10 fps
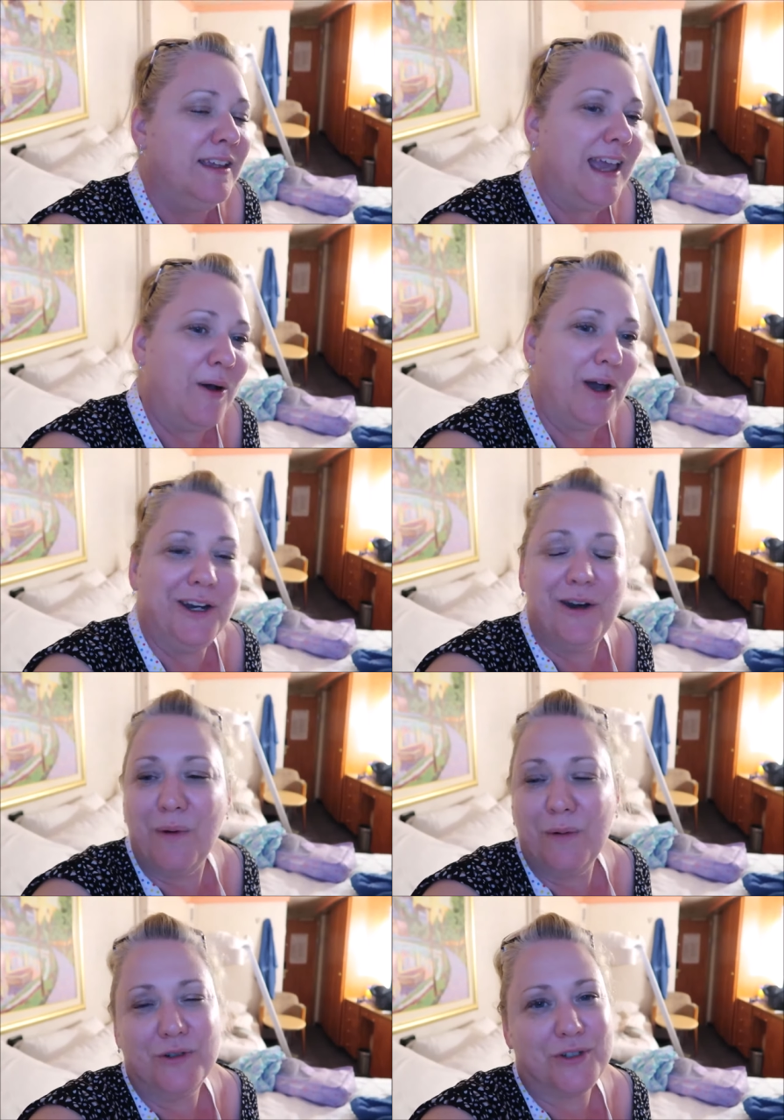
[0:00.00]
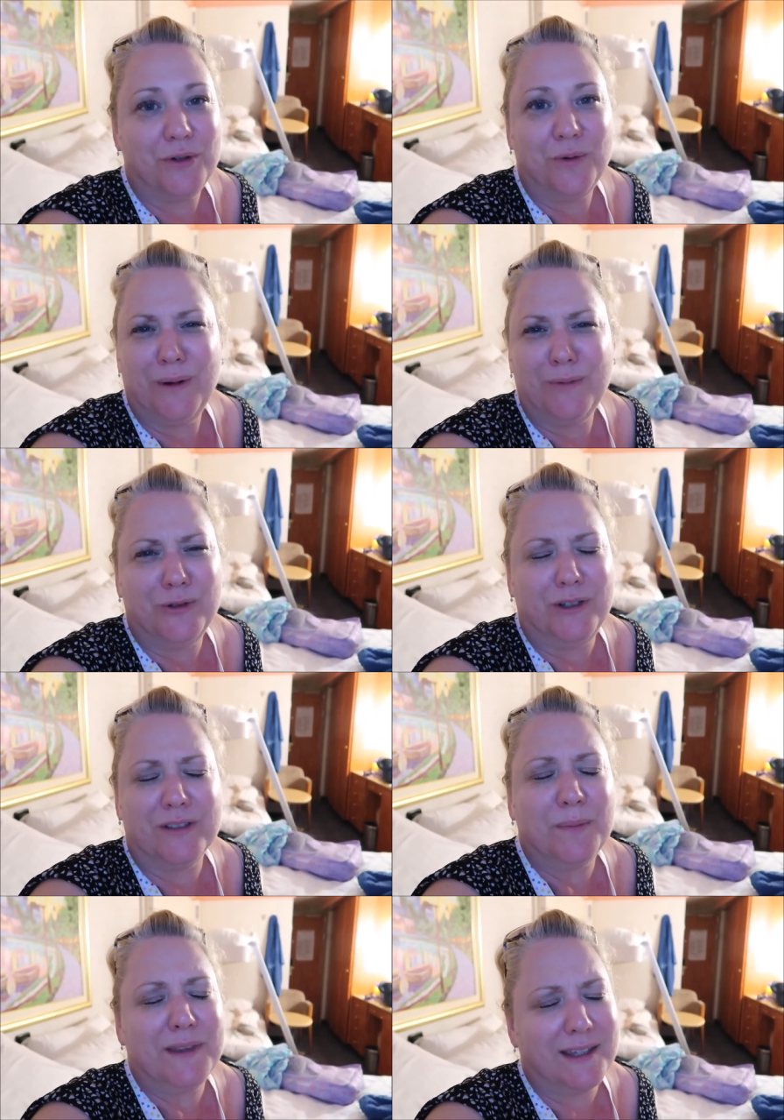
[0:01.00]
yeah, I don't know what we'll do or when we'll
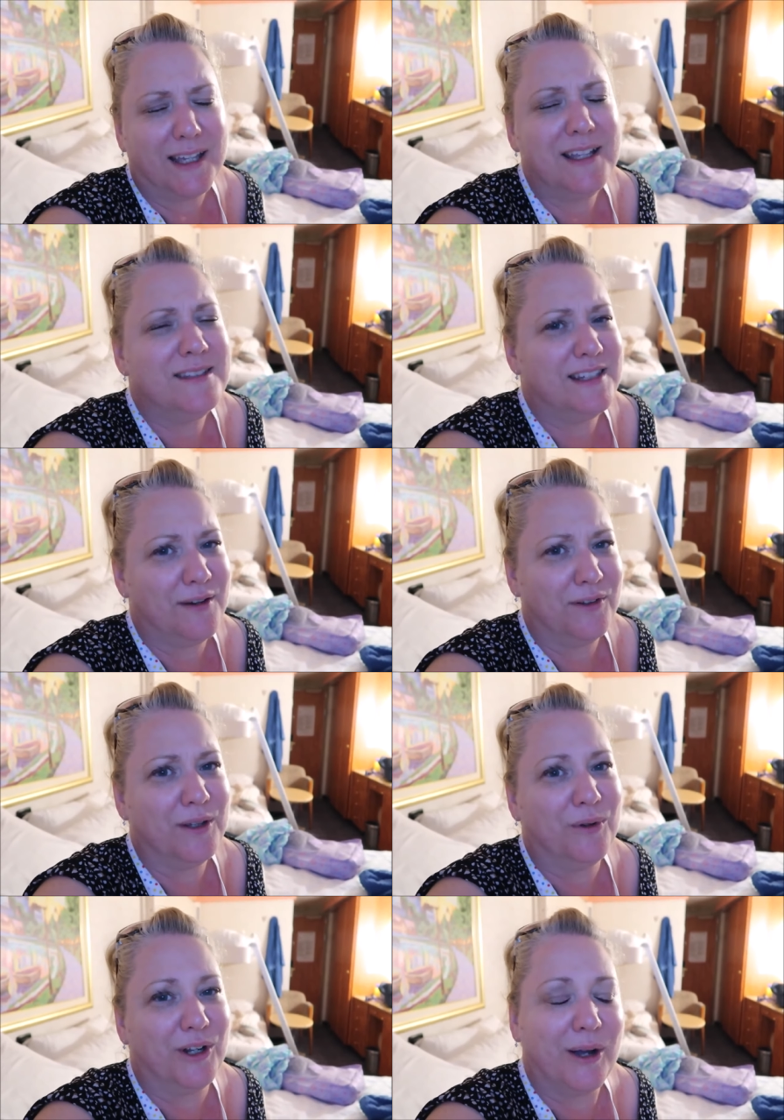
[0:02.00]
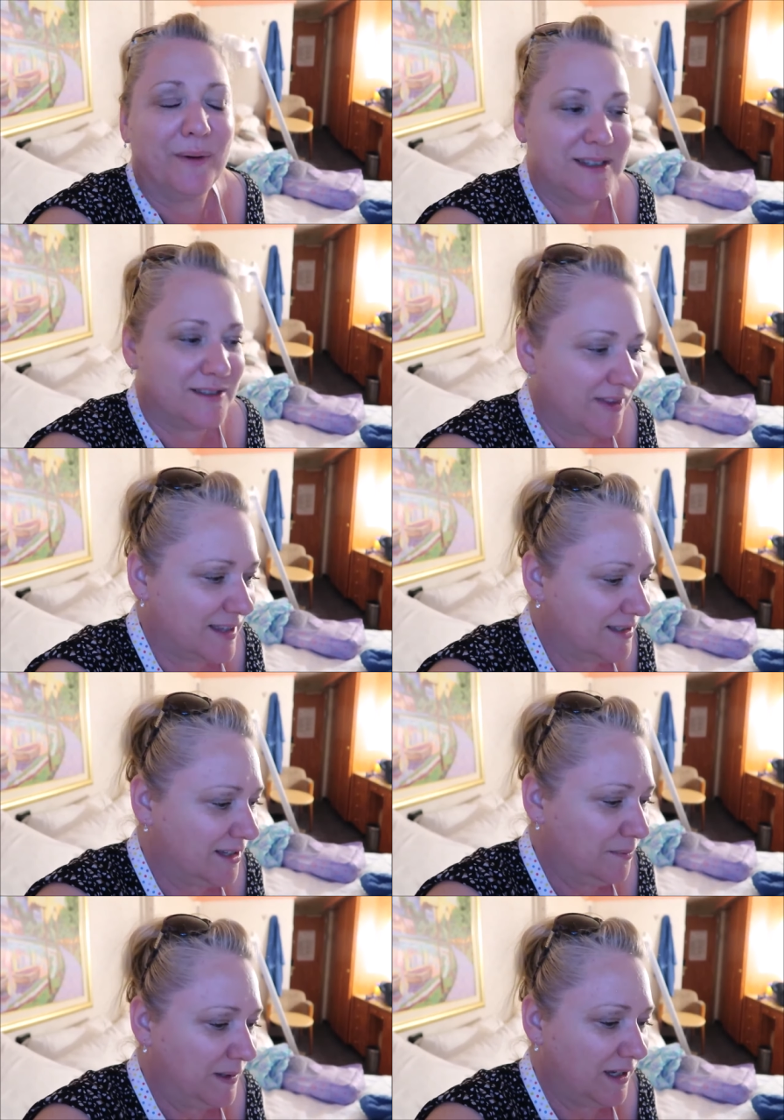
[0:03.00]
use it, but the kids definitely want to go in, so that's
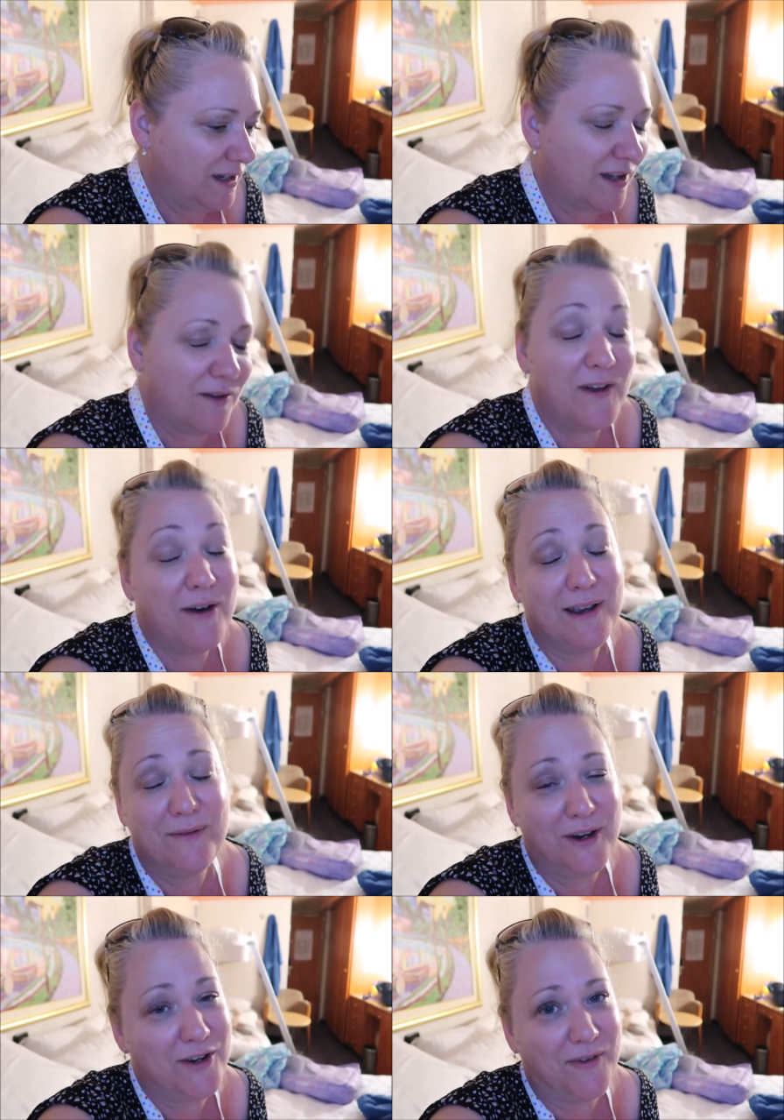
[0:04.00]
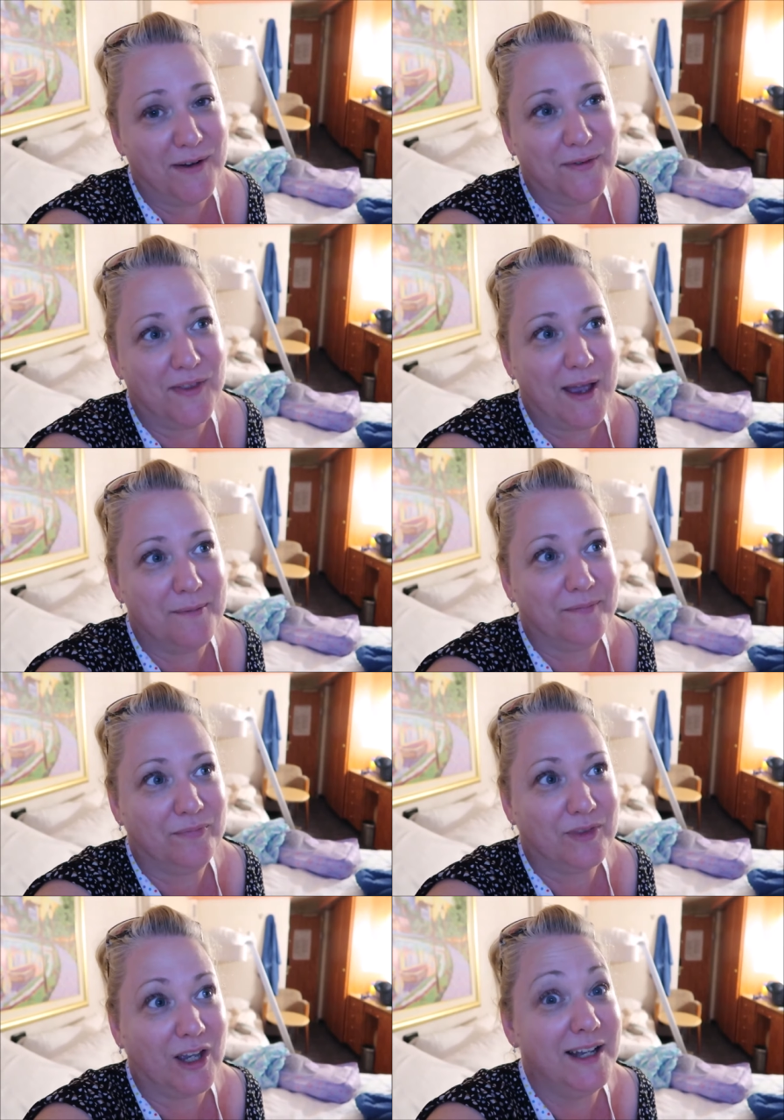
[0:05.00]
going to be very, very did fun for them.
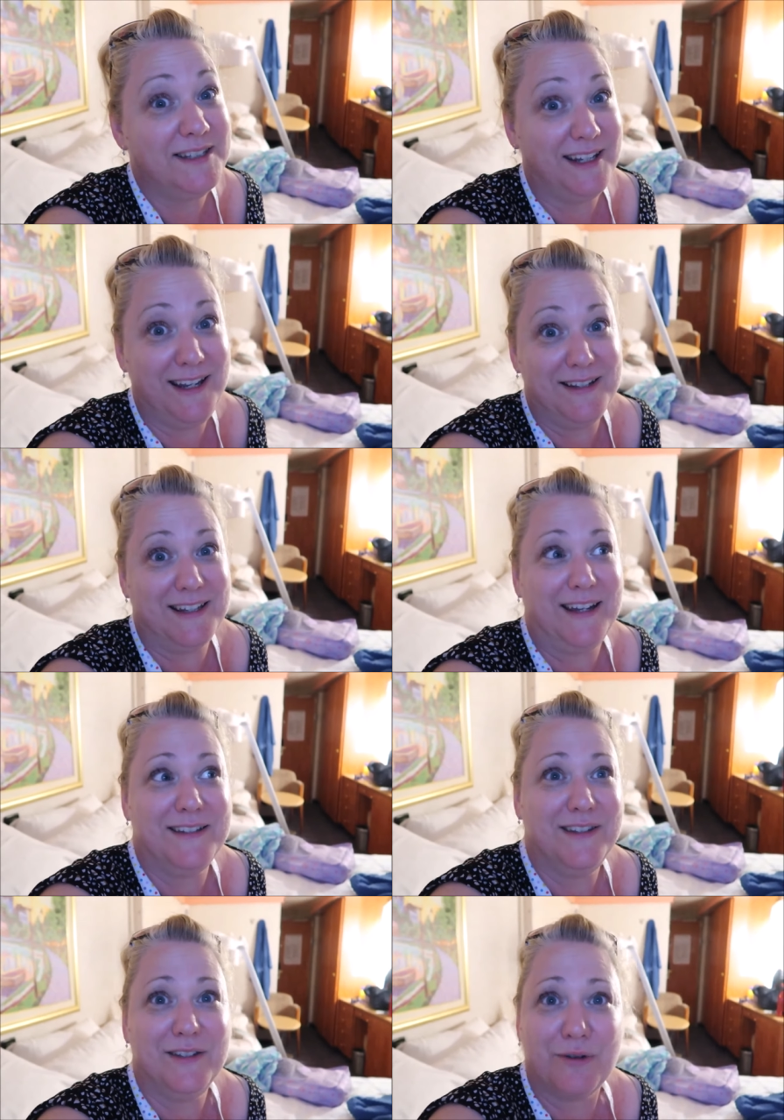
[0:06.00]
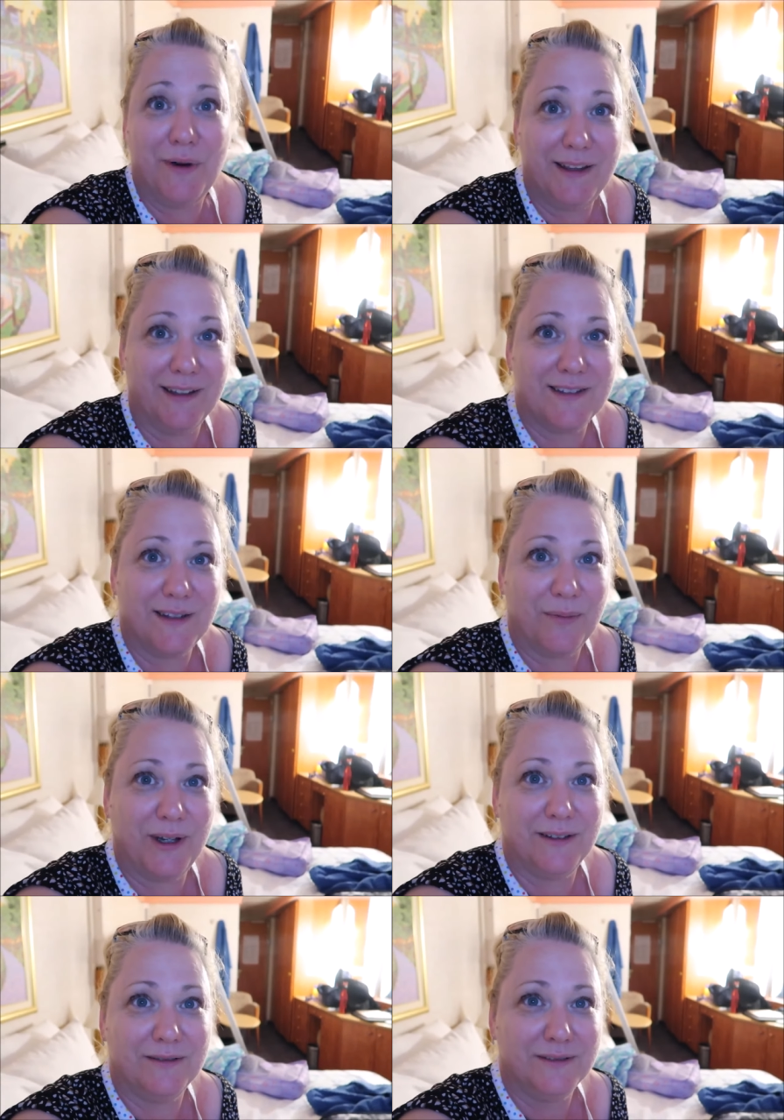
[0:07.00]
Dad? I did hear Dad. He's in the toilet
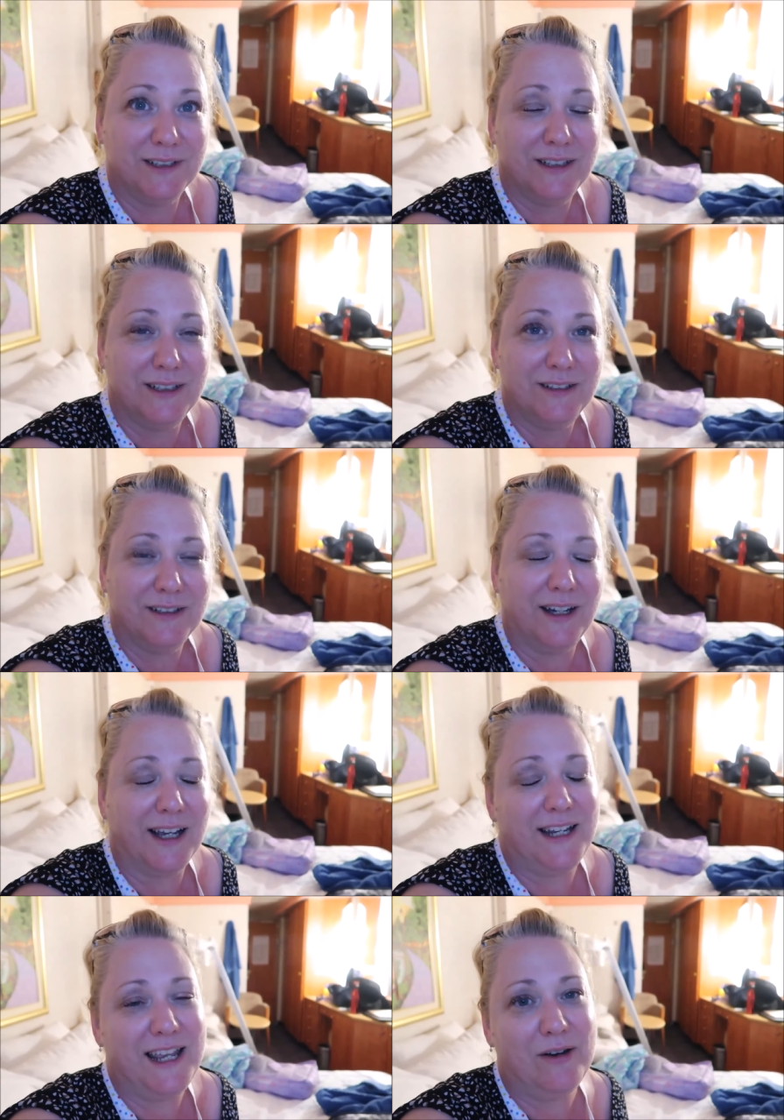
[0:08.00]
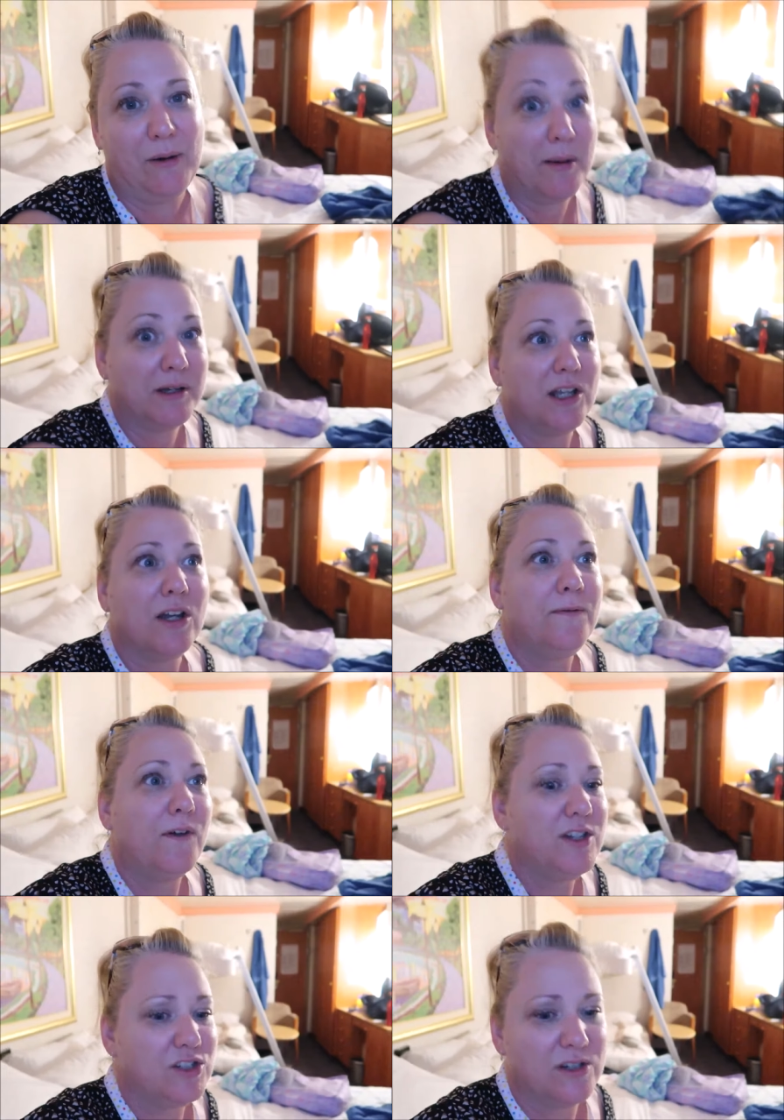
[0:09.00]
somewhere. He's, I can hear him. I'm going to go
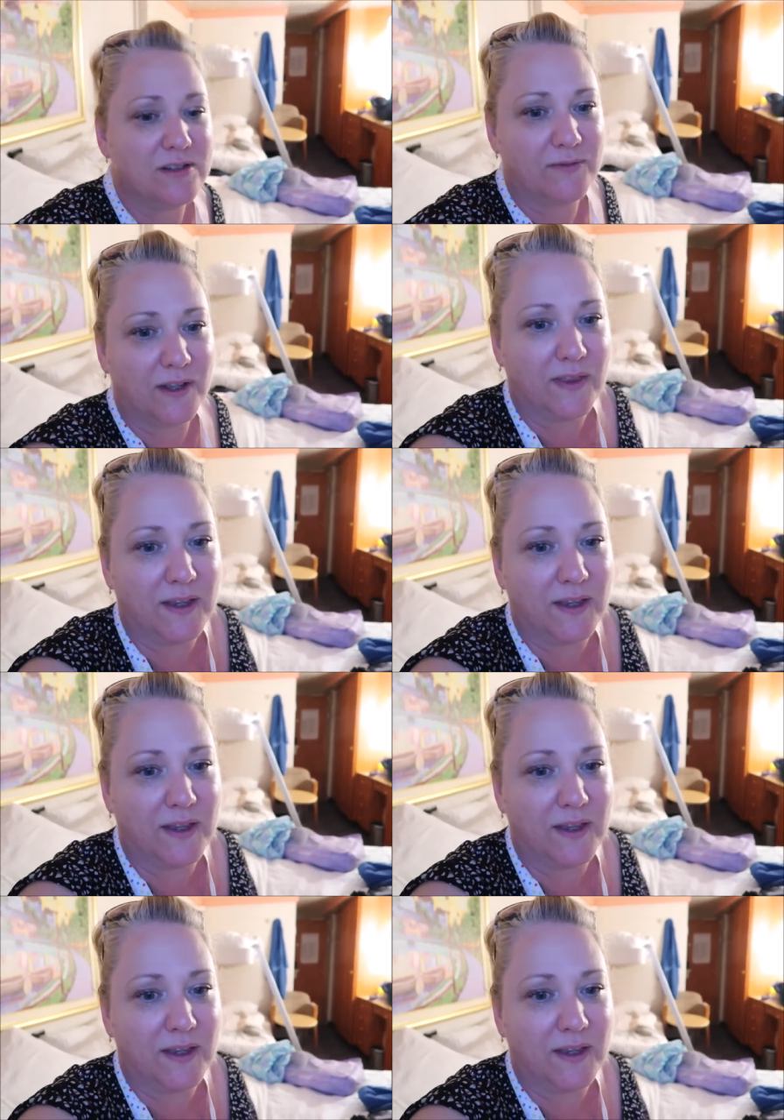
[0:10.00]
find Joseph, I